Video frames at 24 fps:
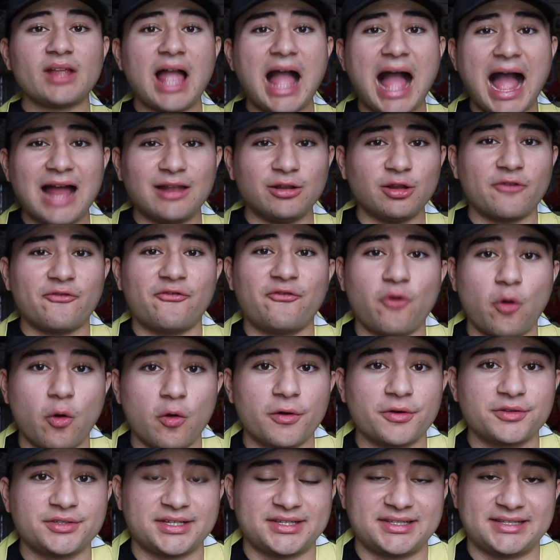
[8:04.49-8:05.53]
I look
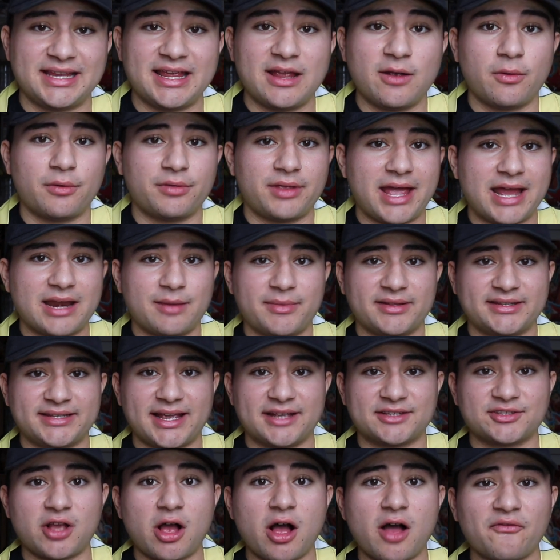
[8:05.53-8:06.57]
forward to seeing where the anime
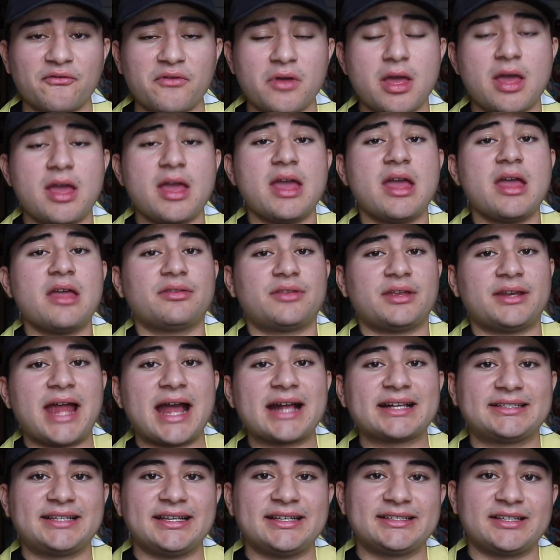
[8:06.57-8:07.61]
takes off. The
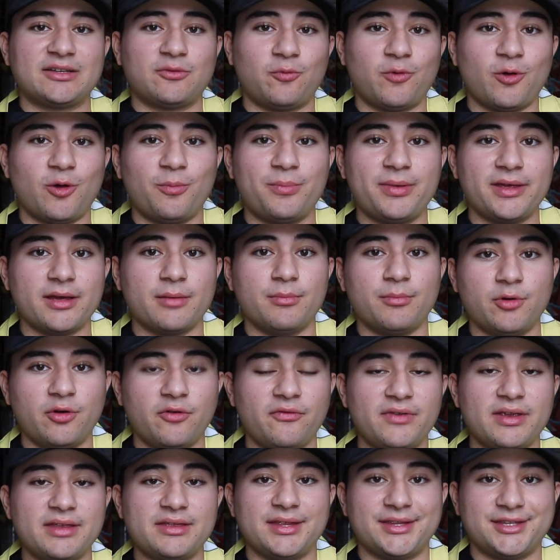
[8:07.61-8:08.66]
next season will be a
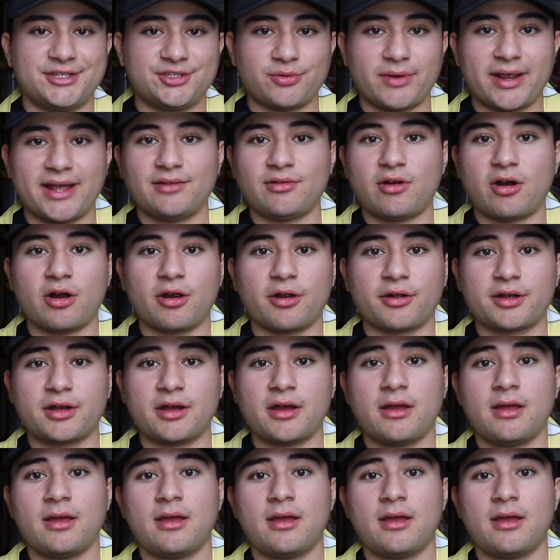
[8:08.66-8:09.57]
movie, the train arc.